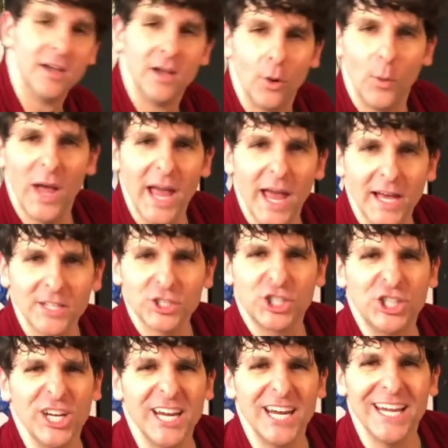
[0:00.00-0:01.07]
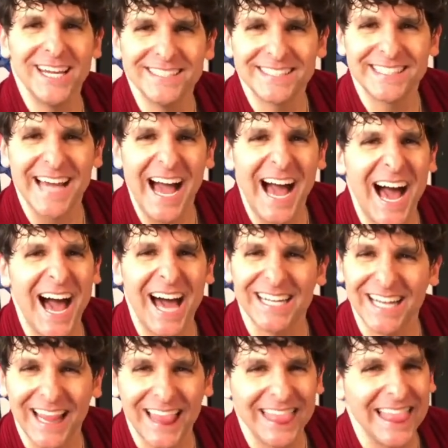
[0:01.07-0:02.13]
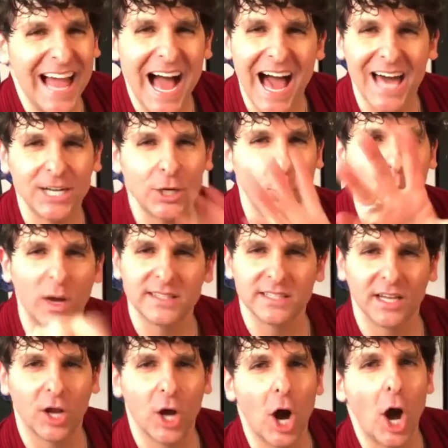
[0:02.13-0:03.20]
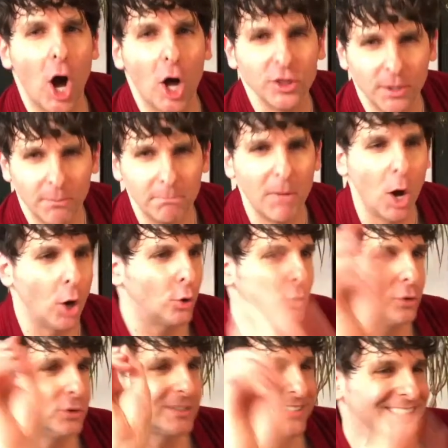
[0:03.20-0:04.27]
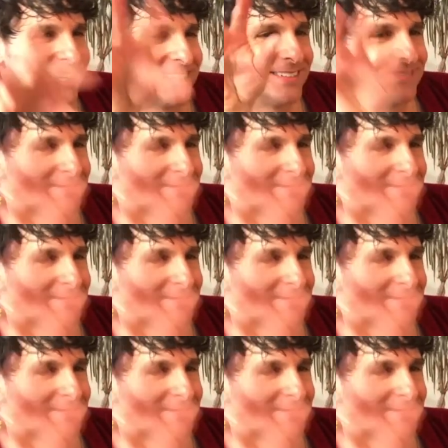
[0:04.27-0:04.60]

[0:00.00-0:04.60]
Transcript: it. Well, she's got a lot of what they call the most. Can't